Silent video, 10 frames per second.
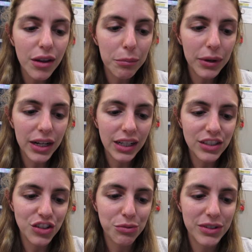but I
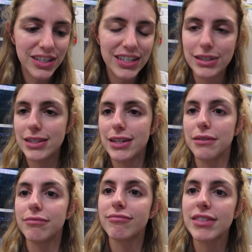just want to taste it,
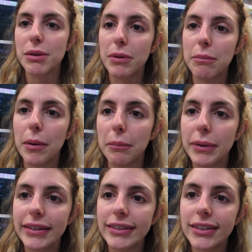something
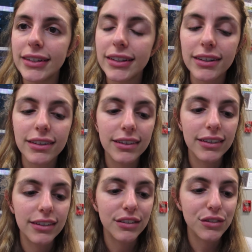pumpkin.
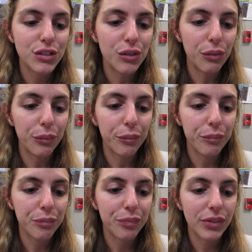So
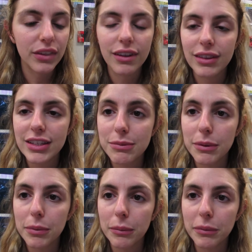that's my
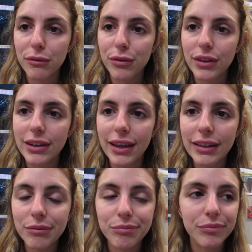pumpkin for the
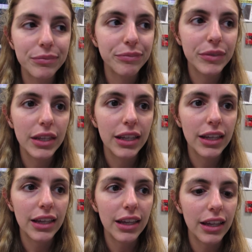day,
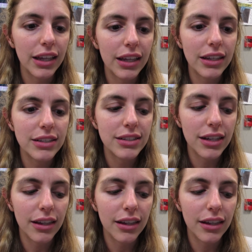and